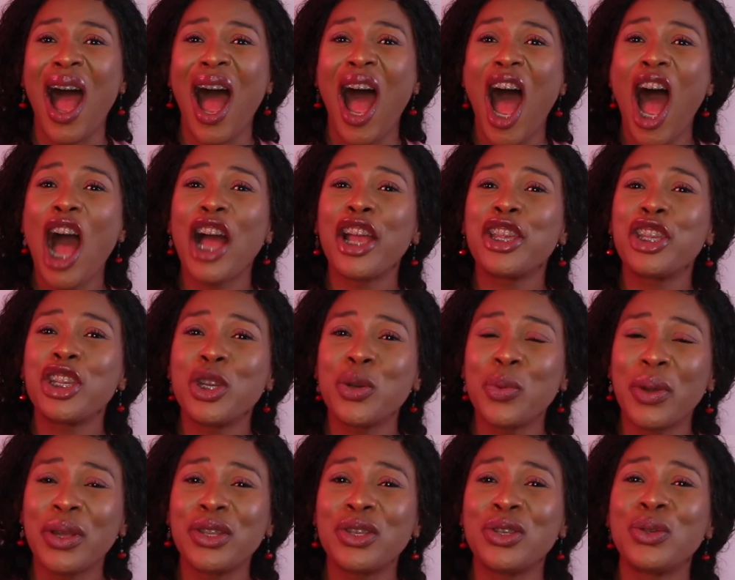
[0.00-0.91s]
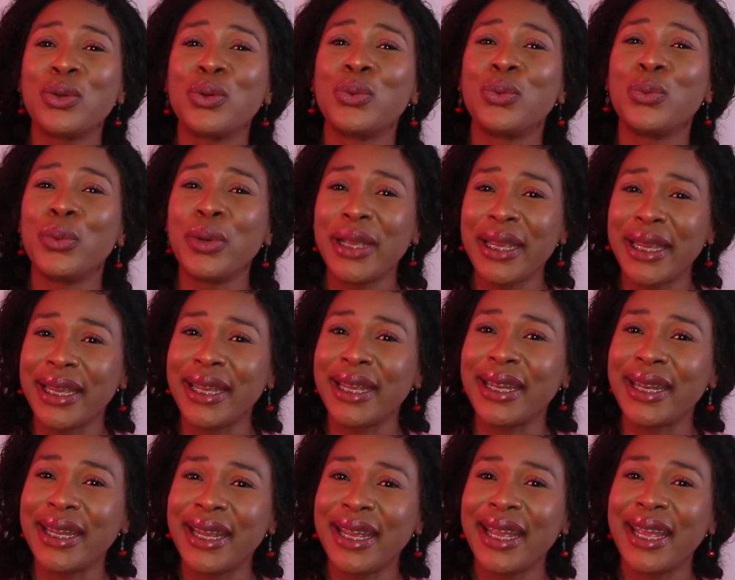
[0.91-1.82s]
arguing to
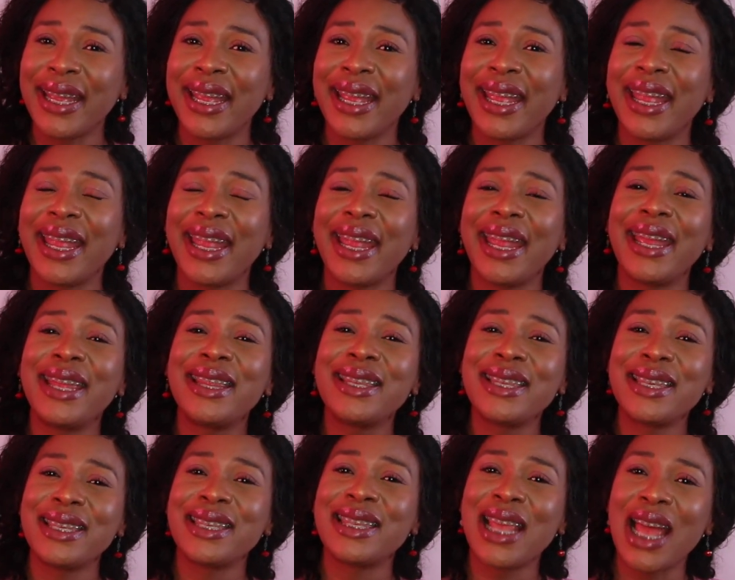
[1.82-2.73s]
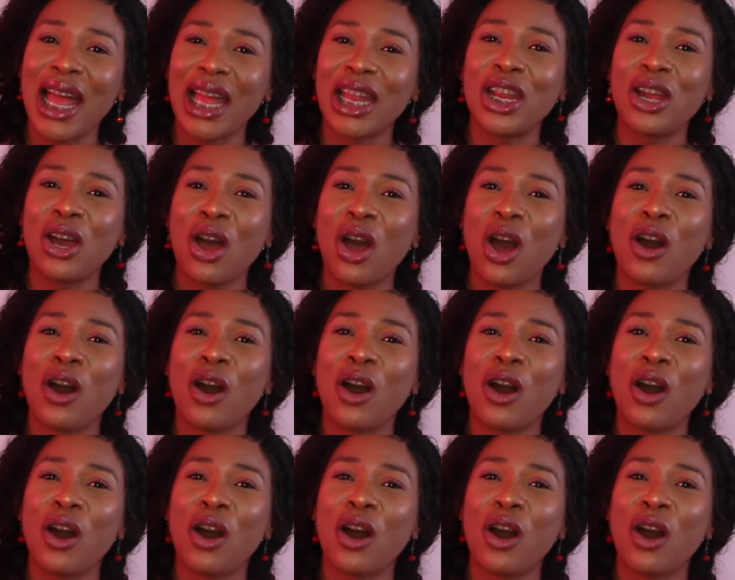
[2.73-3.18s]
win instead